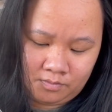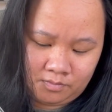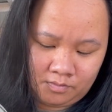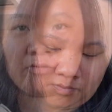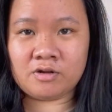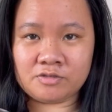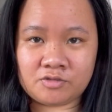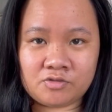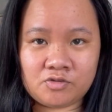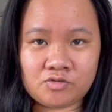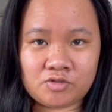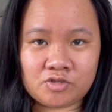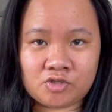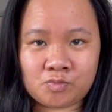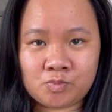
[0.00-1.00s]
I will also
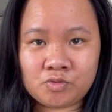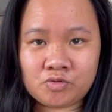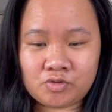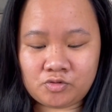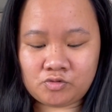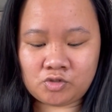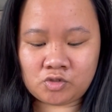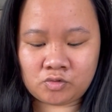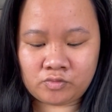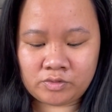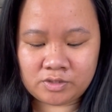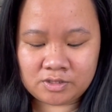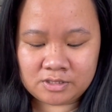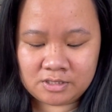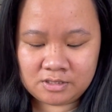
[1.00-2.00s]
use a spoon to
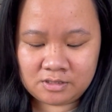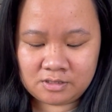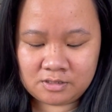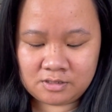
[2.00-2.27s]
squeeze it.